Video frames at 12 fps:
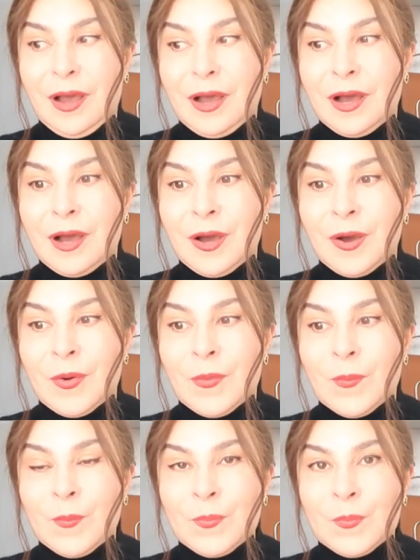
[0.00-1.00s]

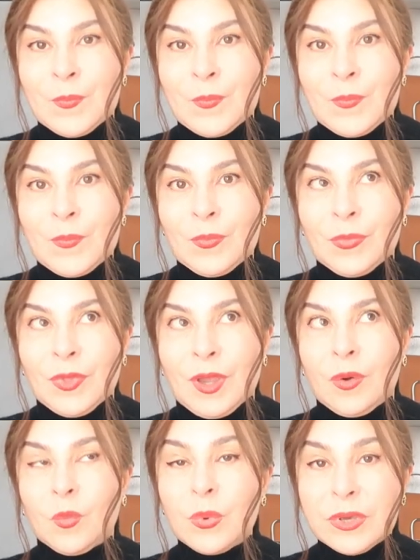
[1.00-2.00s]
um
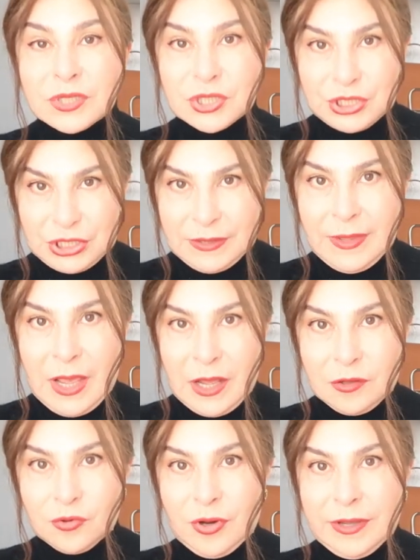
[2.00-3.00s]
with
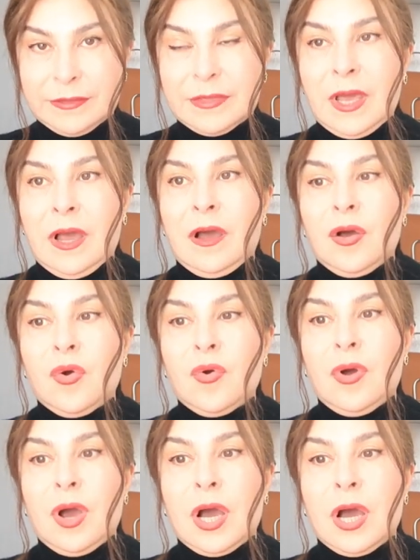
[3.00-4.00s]
Chanel right
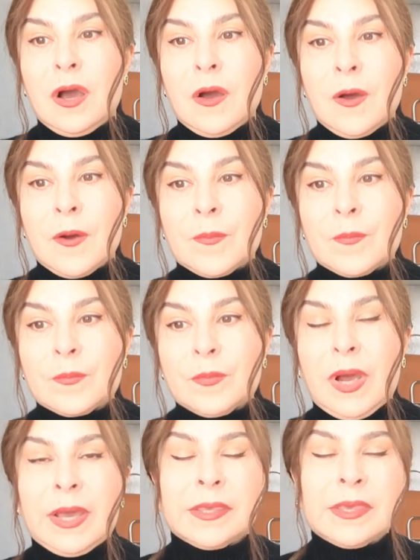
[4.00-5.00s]
now,
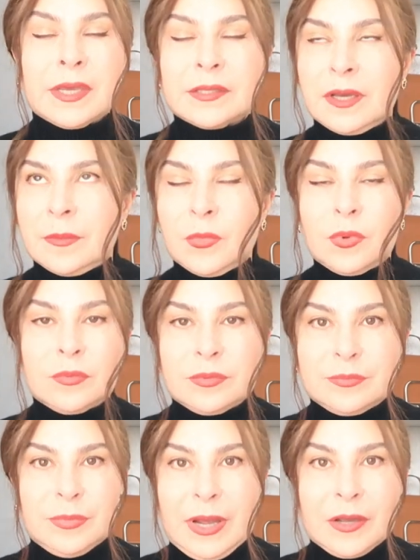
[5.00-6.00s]
um, I get, I'm,
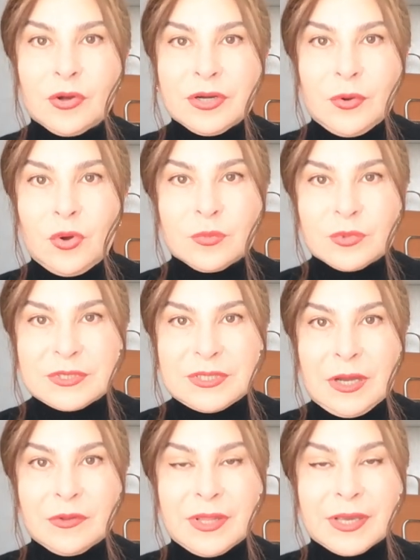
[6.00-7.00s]
um, I'm gonna almost
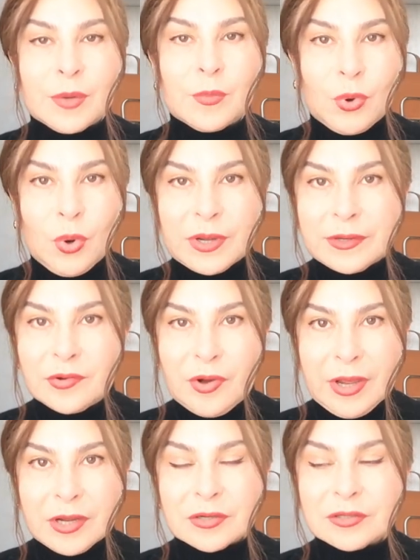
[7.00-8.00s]
sound like a broken
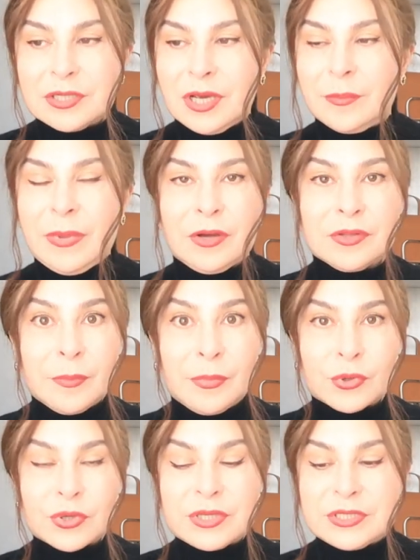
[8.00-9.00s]
record about the
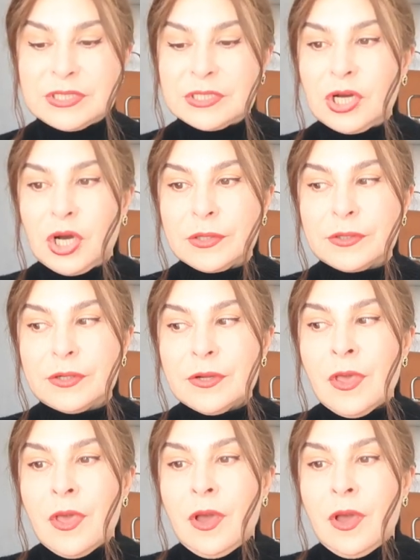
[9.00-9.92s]
burgundy color.